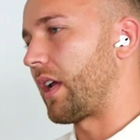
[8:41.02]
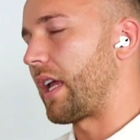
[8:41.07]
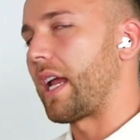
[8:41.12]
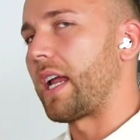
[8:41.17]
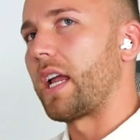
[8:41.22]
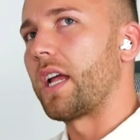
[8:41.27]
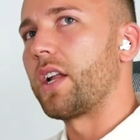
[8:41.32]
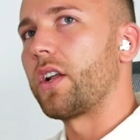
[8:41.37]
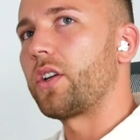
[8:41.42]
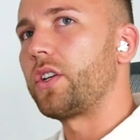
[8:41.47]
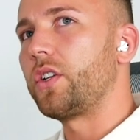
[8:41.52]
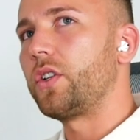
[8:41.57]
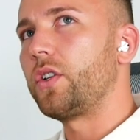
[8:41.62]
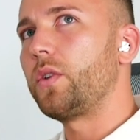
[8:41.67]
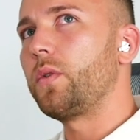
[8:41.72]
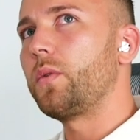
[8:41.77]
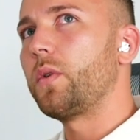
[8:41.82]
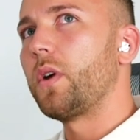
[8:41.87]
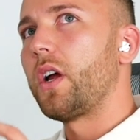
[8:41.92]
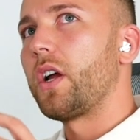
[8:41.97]
Okay, and are
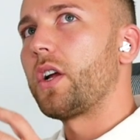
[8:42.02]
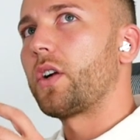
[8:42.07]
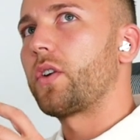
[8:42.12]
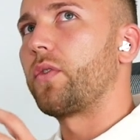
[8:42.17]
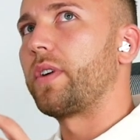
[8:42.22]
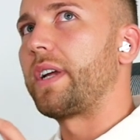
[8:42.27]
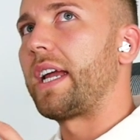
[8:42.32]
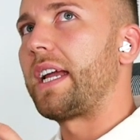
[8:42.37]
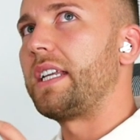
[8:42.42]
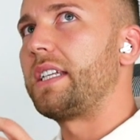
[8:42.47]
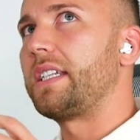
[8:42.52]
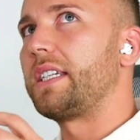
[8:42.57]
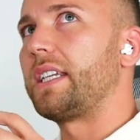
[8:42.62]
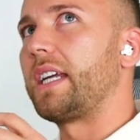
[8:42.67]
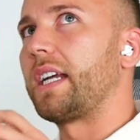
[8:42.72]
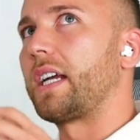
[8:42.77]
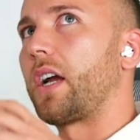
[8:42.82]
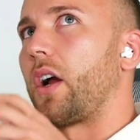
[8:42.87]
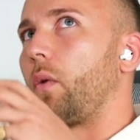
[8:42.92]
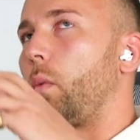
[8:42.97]
you
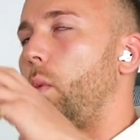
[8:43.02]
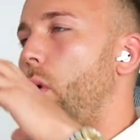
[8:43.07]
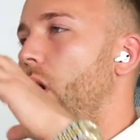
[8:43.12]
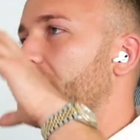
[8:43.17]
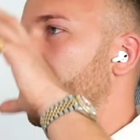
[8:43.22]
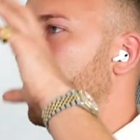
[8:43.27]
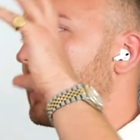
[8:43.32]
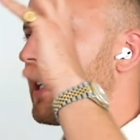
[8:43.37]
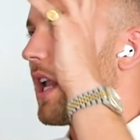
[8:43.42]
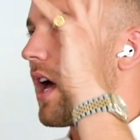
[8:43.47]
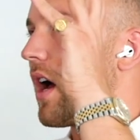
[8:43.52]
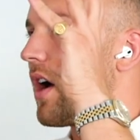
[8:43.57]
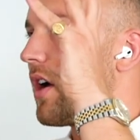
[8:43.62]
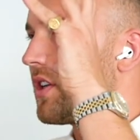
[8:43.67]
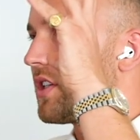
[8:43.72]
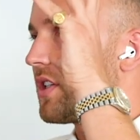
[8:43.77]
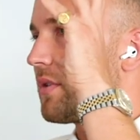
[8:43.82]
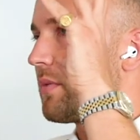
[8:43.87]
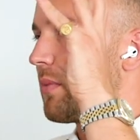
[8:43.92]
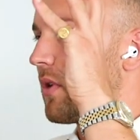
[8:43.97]
creating one
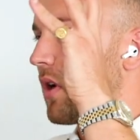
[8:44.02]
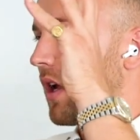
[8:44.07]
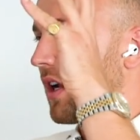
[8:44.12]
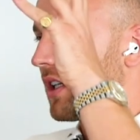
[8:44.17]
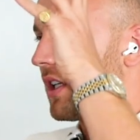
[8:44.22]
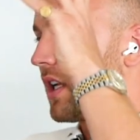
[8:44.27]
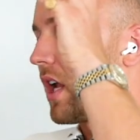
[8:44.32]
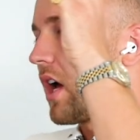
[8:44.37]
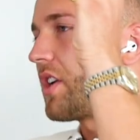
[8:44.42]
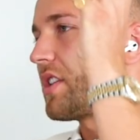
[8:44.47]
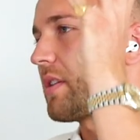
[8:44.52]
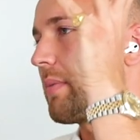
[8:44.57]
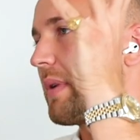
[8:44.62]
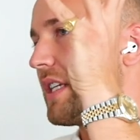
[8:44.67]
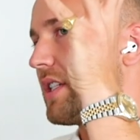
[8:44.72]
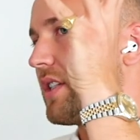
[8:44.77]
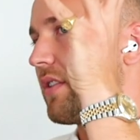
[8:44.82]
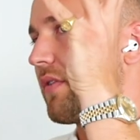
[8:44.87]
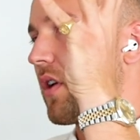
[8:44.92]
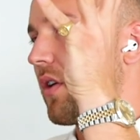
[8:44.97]
larger
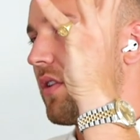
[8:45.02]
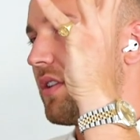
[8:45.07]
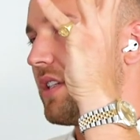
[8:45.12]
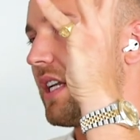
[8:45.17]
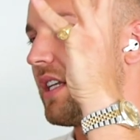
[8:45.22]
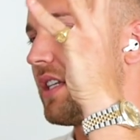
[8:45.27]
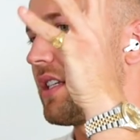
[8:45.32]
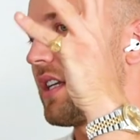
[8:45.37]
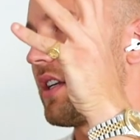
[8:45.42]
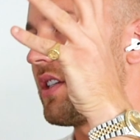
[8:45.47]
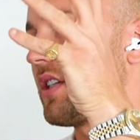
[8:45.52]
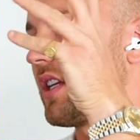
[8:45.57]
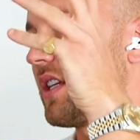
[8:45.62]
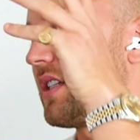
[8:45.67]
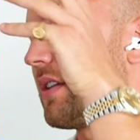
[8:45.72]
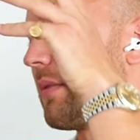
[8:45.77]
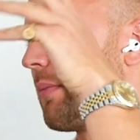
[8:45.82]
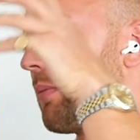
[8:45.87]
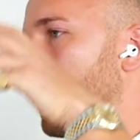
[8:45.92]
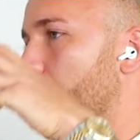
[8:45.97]
piece of content, such
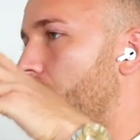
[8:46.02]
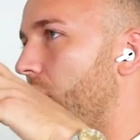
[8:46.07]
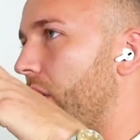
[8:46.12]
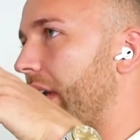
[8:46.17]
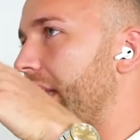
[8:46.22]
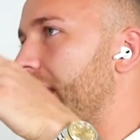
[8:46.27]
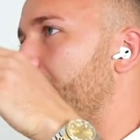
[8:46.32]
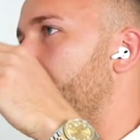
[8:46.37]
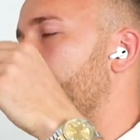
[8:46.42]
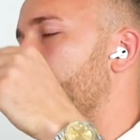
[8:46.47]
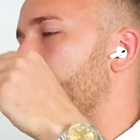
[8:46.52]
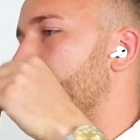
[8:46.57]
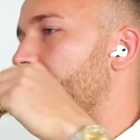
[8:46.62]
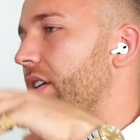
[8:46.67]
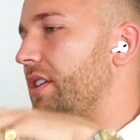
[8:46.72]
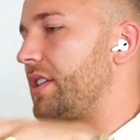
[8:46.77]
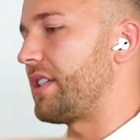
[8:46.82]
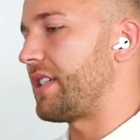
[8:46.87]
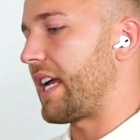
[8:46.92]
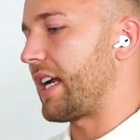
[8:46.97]
as the blog, and then
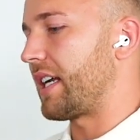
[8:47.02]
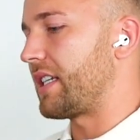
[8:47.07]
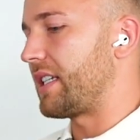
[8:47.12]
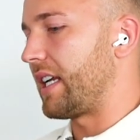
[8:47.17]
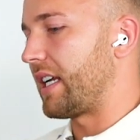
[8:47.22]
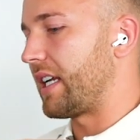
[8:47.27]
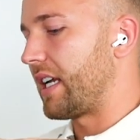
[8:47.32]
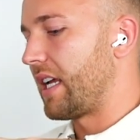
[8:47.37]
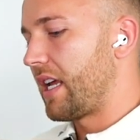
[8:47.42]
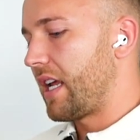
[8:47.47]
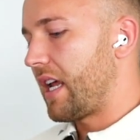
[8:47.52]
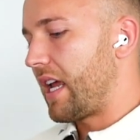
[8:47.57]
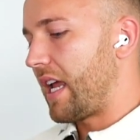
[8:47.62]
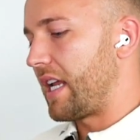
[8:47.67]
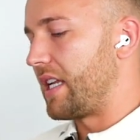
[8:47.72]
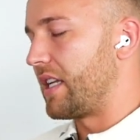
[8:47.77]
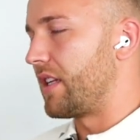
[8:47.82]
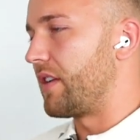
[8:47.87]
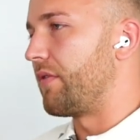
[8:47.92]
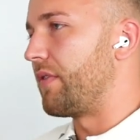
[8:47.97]
dissecting
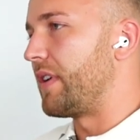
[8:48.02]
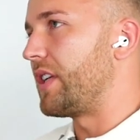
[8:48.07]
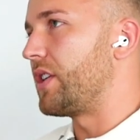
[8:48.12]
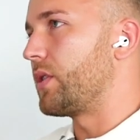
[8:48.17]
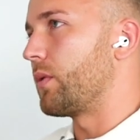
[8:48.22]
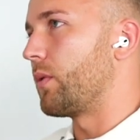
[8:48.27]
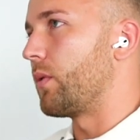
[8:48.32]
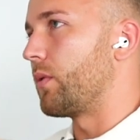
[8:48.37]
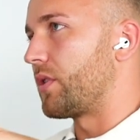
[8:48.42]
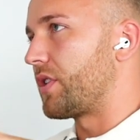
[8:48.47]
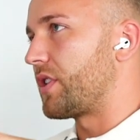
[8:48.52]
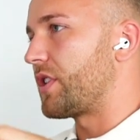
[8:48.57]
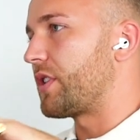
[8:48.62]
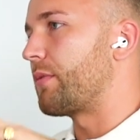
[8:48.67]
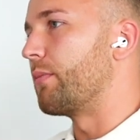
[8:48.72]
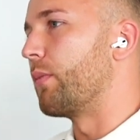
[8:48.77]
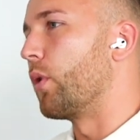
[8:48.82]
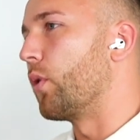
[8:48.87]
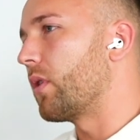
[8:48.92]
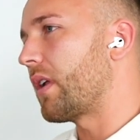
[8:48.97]
individual
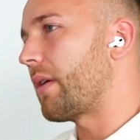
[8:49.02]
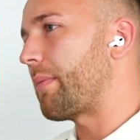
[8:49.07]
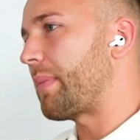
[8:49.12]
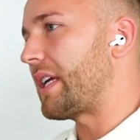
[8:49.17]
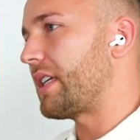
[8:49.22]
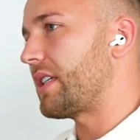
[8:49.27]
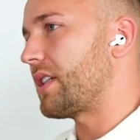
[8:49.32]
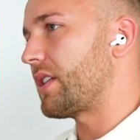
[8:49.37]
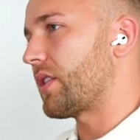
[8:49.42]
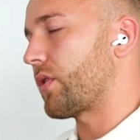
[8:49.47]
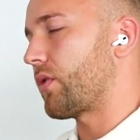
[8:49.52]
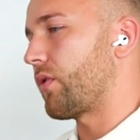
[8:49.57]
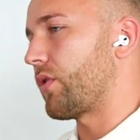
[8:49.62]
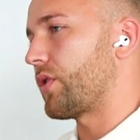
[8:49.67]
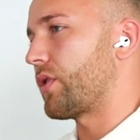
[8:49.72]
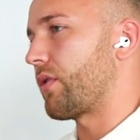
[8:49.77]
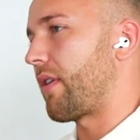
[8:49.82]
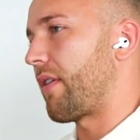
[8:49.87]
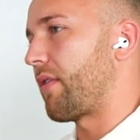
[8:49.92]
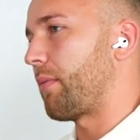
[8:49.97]
smaller pieces
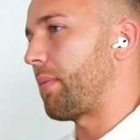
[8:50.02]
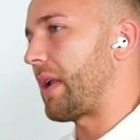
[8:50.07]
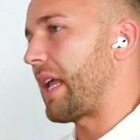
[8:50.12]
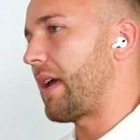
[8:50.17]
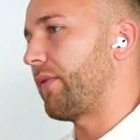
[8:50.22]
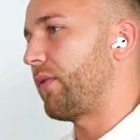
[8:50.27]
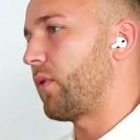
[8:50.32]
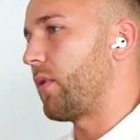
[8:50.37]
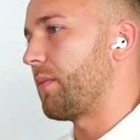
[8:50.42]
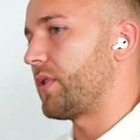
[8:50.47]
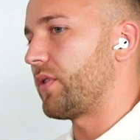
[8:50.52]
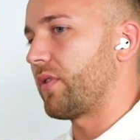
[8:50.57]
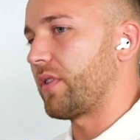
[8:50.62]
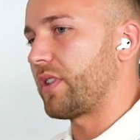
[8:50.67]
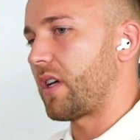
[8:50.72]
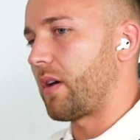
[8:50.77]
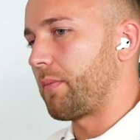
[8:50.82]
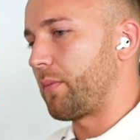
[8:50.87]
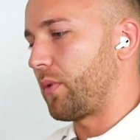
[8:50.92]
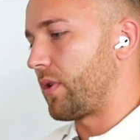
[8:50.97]
across your other platforms? For
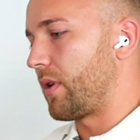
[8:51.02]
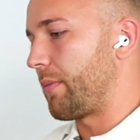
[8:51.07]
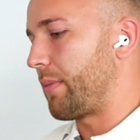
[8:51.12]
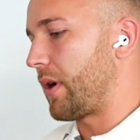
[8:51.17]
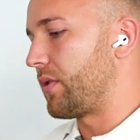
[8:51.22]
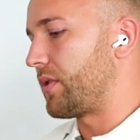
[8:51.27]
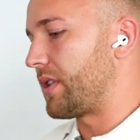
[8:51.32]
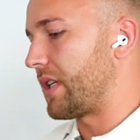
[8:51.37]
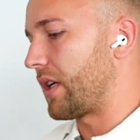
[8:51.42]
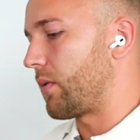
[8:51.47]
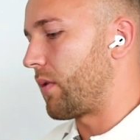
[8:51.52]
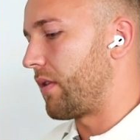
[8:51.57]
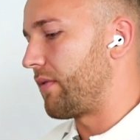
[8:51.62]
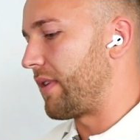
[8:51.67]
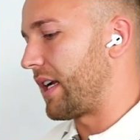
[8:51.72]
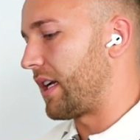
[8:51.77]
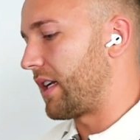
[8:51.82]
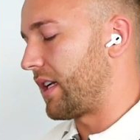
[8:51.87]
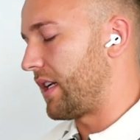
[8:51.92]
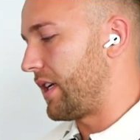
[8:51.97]
example, you're posting quite
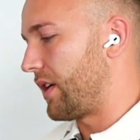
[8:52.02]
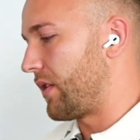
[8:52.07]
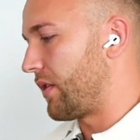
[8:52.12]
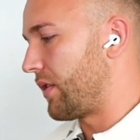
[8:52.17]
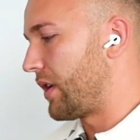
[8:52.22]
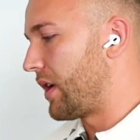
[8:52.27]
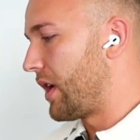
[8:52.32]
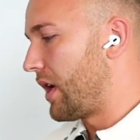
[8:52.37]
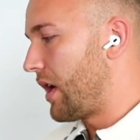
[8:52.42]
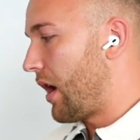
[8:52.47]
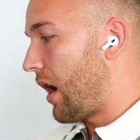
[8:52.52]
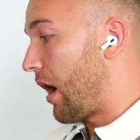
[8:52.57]
regularly on,